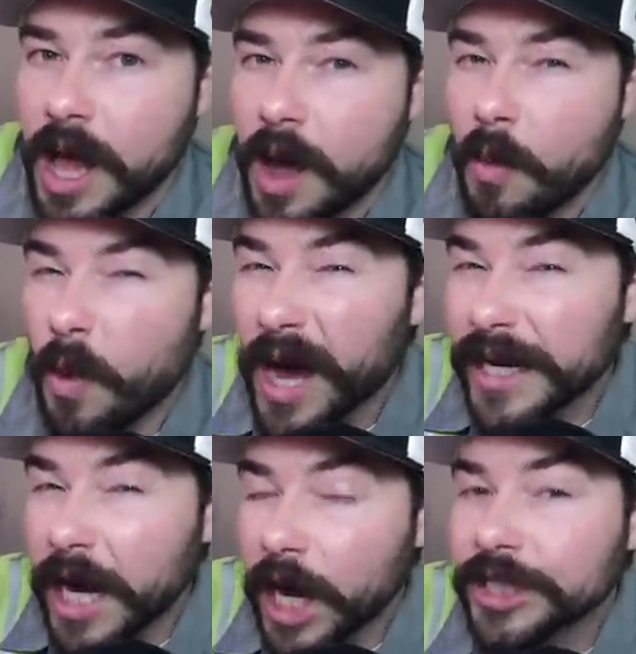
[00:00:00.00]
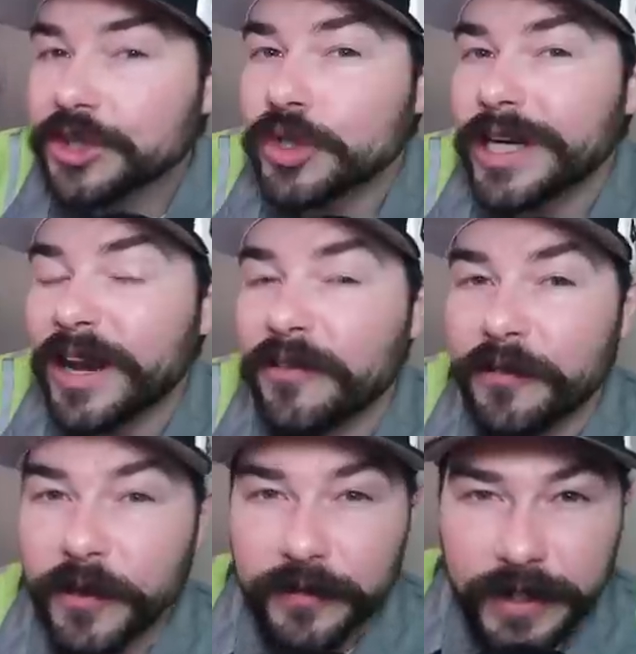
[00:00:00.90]

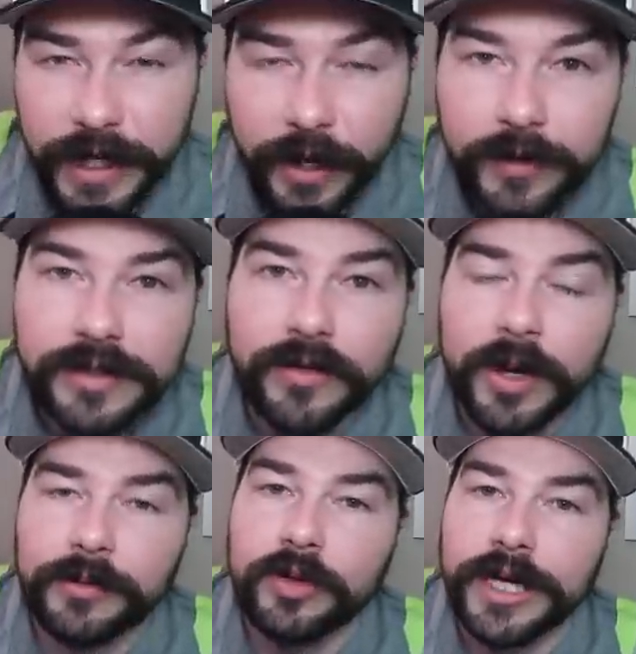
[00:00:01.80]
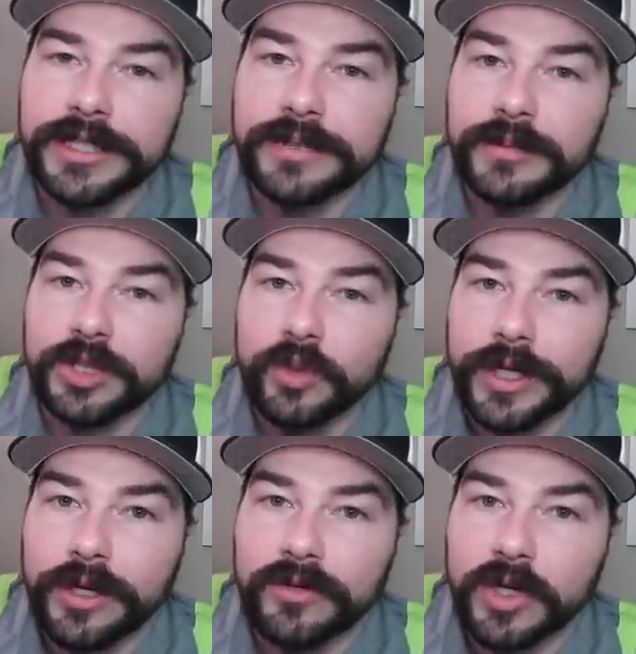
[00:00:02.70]
150 hours of operation
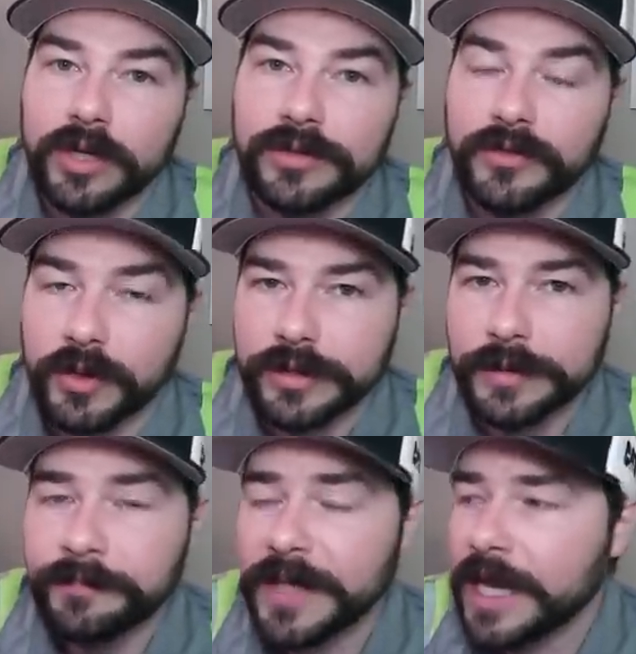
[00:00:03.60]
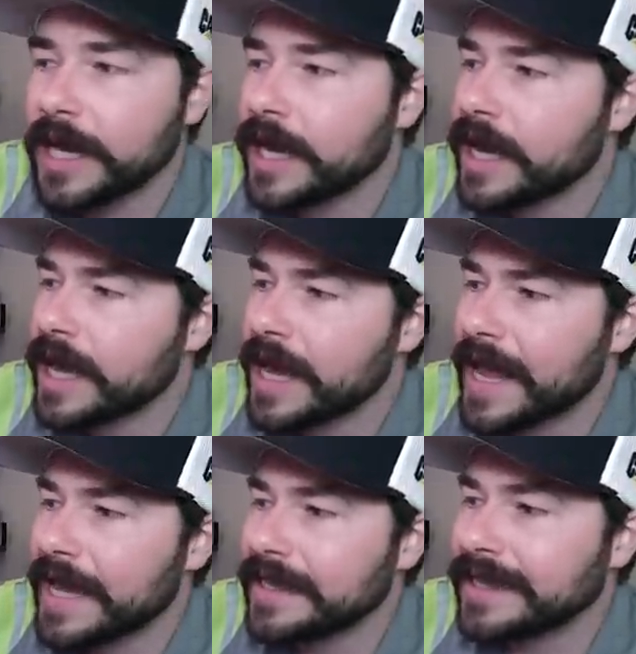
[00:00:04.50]
between overhauls, folks.
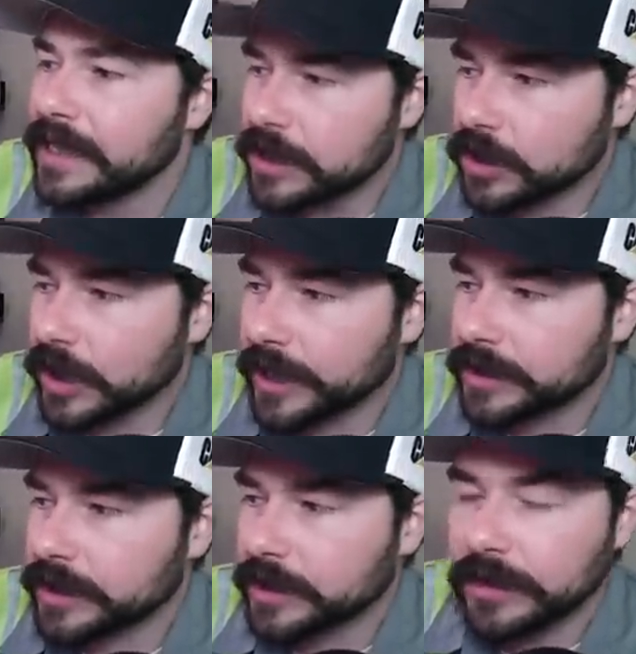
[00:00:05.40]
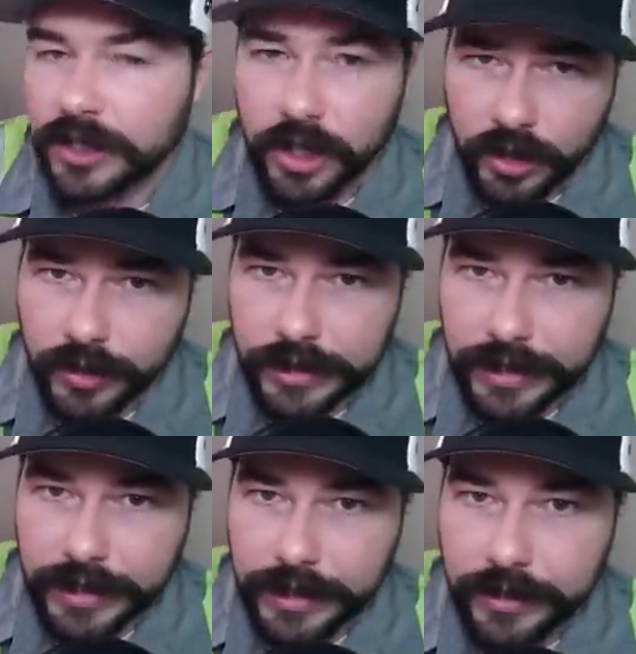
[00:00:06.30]
A diesel engine
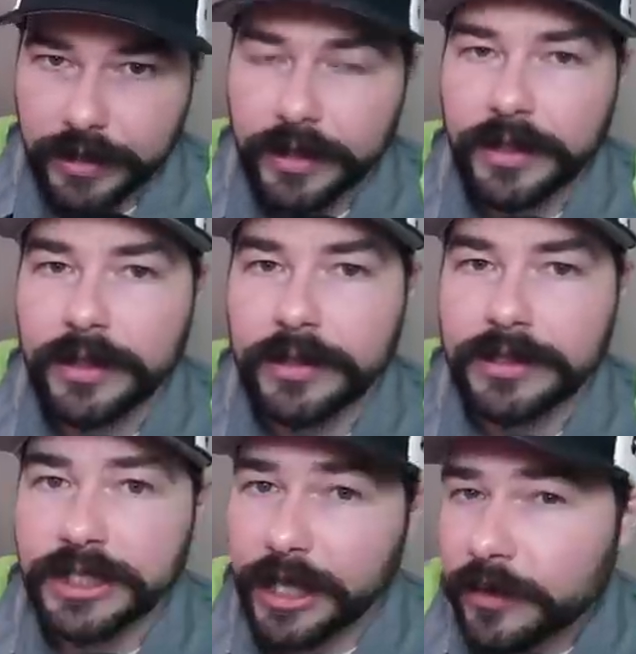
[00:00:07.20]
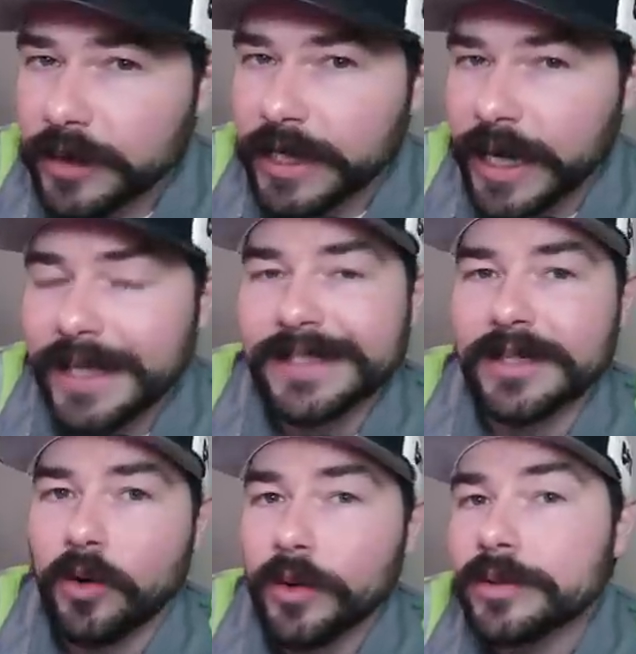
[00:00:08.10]
currently generally has
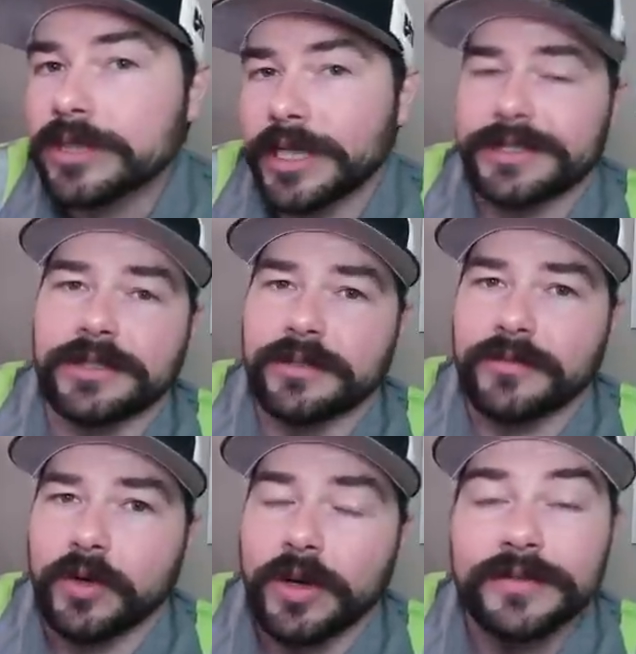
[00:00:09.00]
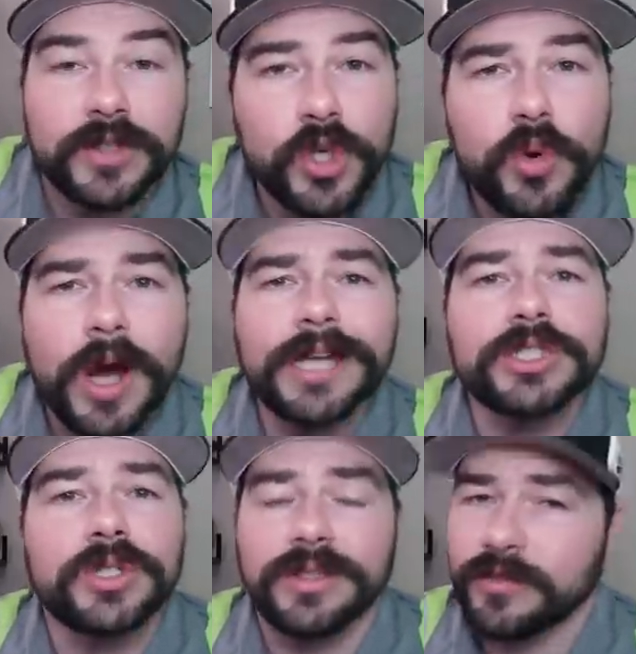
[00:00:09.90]
an oil change interval of
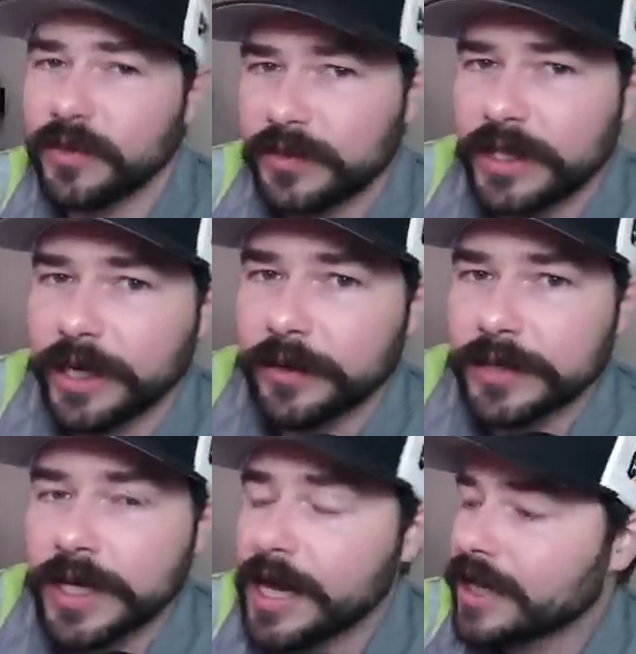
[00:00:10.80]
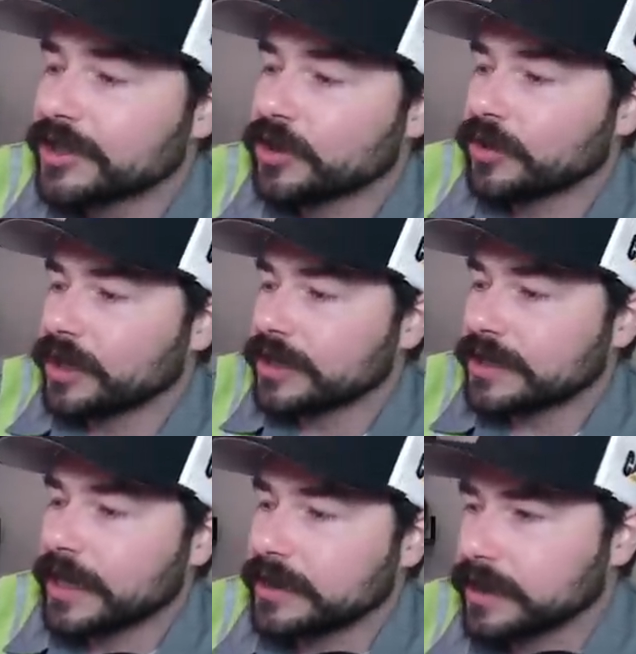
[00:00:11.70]
250 hours. So this
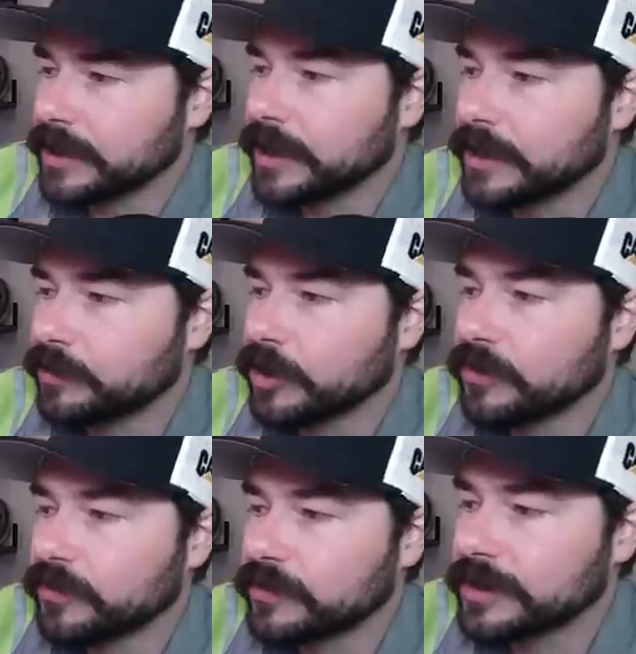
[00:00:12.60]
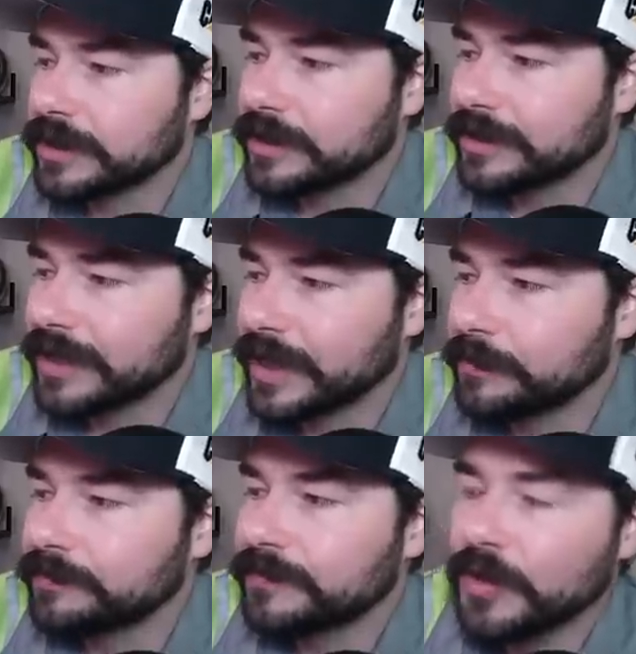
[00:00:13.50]
engine in the
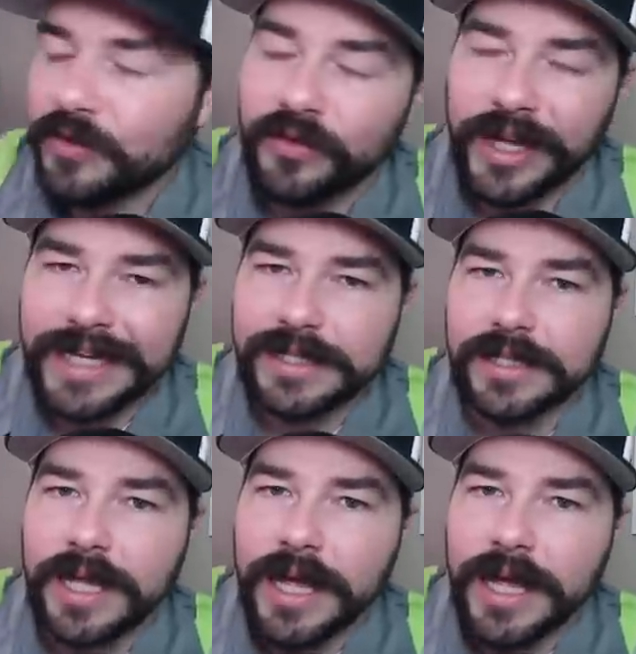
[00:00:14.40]
prototype phase